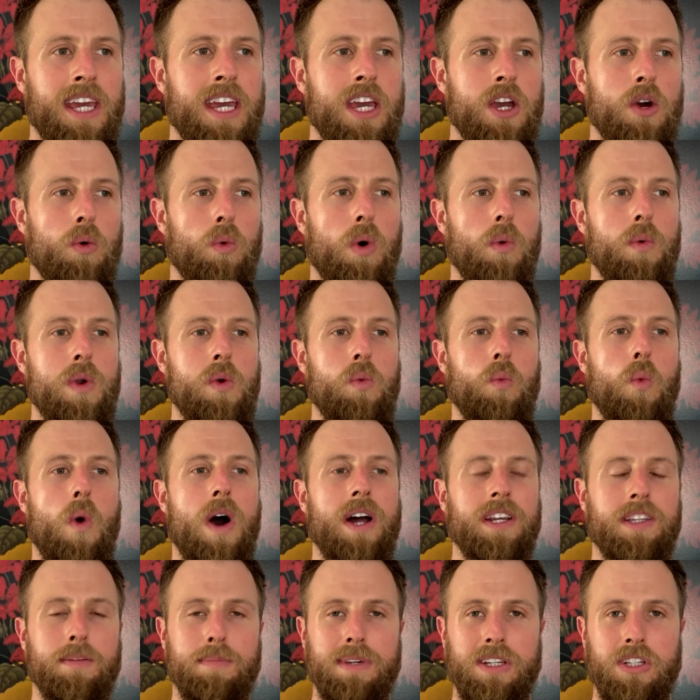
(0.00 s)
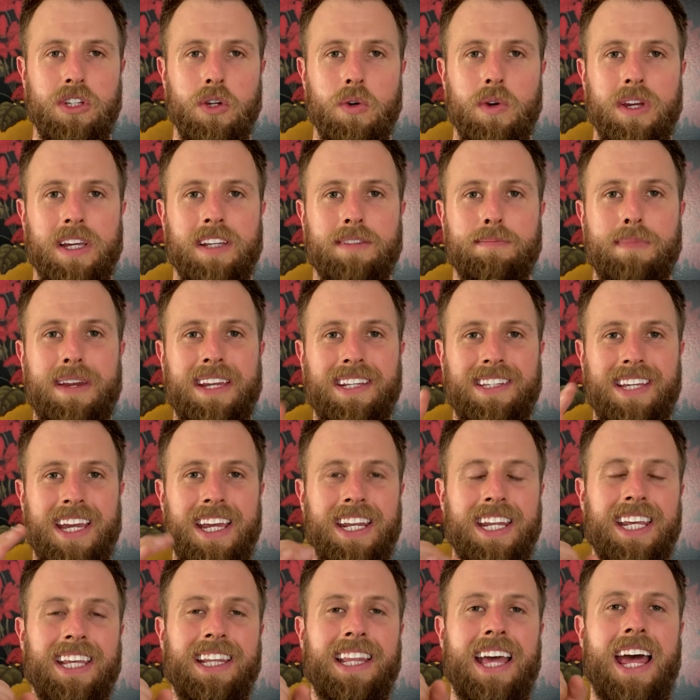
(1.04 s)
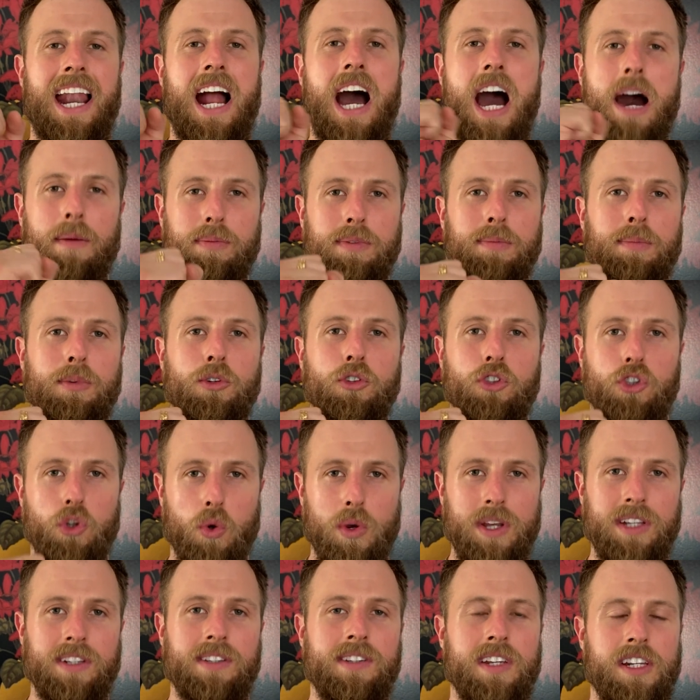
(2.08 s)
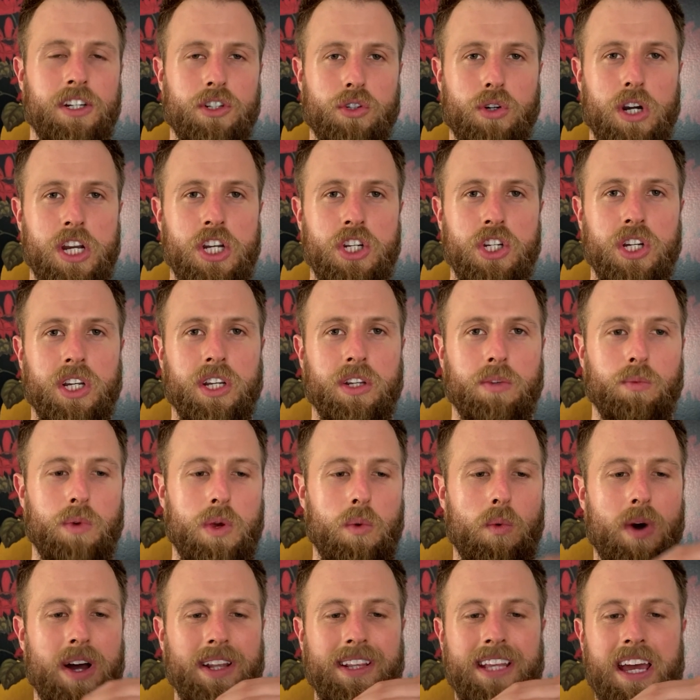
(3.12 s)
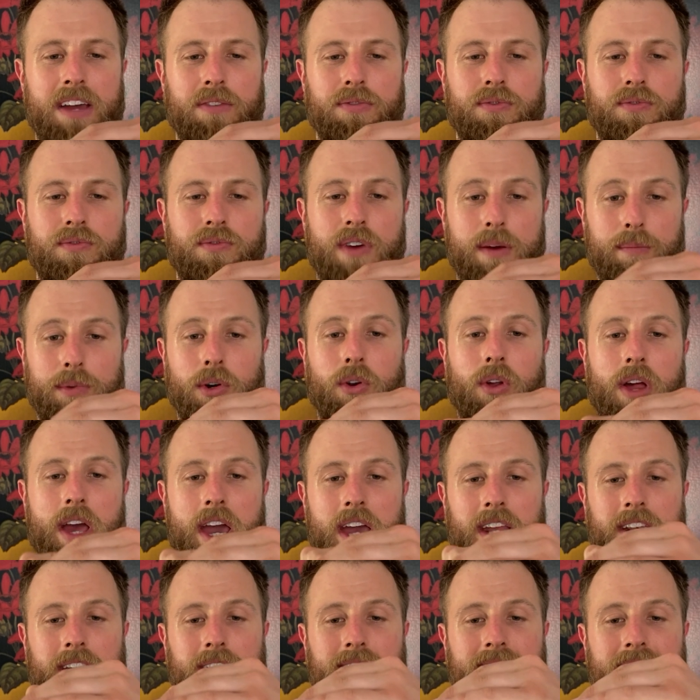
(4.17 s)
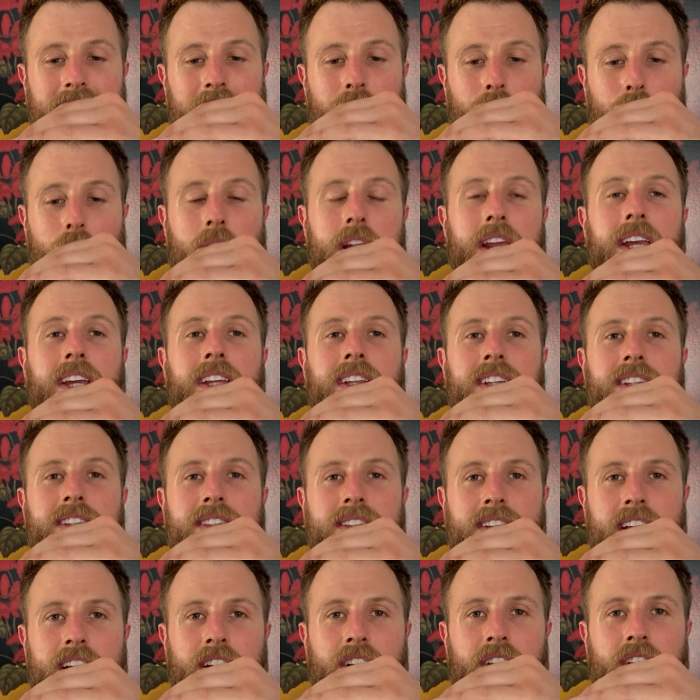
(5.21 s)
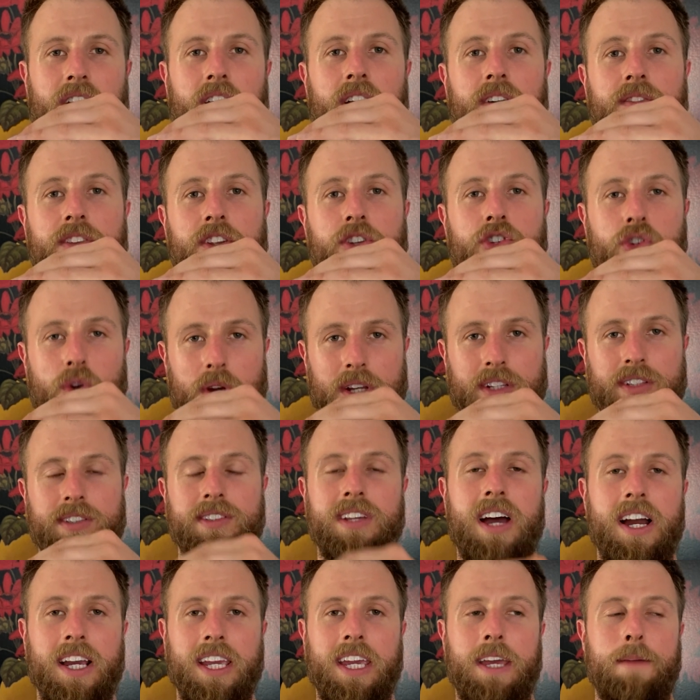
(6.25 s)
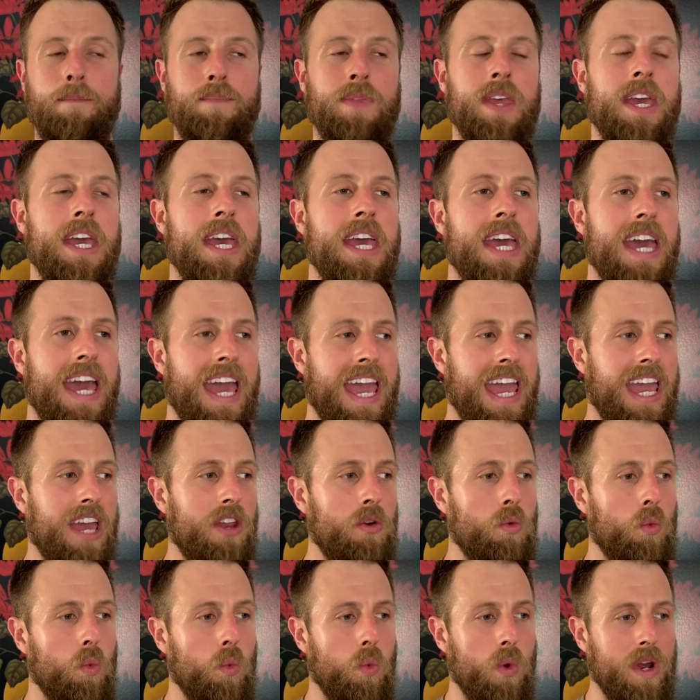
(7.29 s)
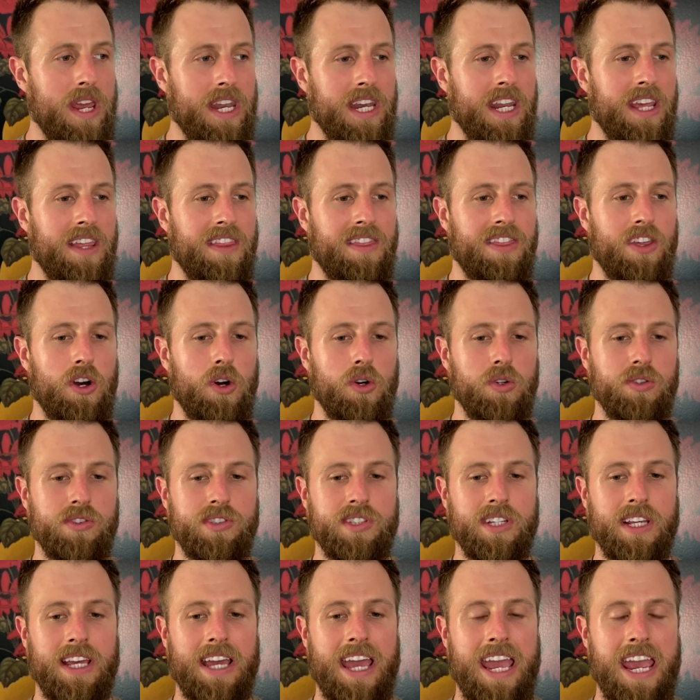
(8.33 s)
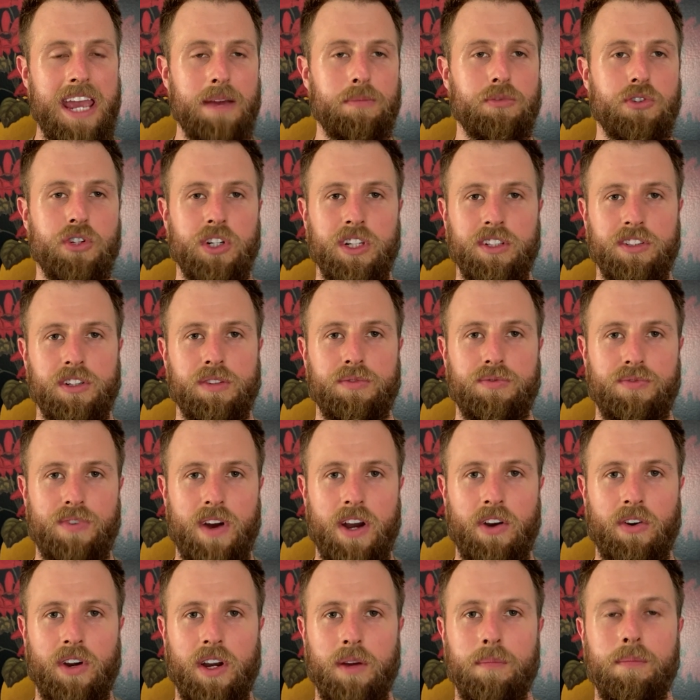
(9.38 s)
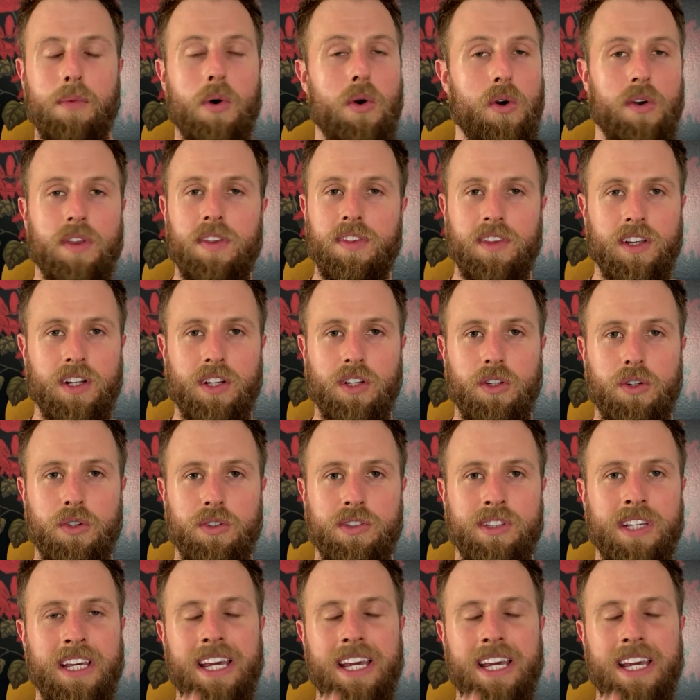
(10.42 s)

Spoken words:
What we want to be doing is maintaining that optimal joint centration. We want that femoral head to stay right in the center of the joint socket. And when those hamstrings are firing more than the glutes,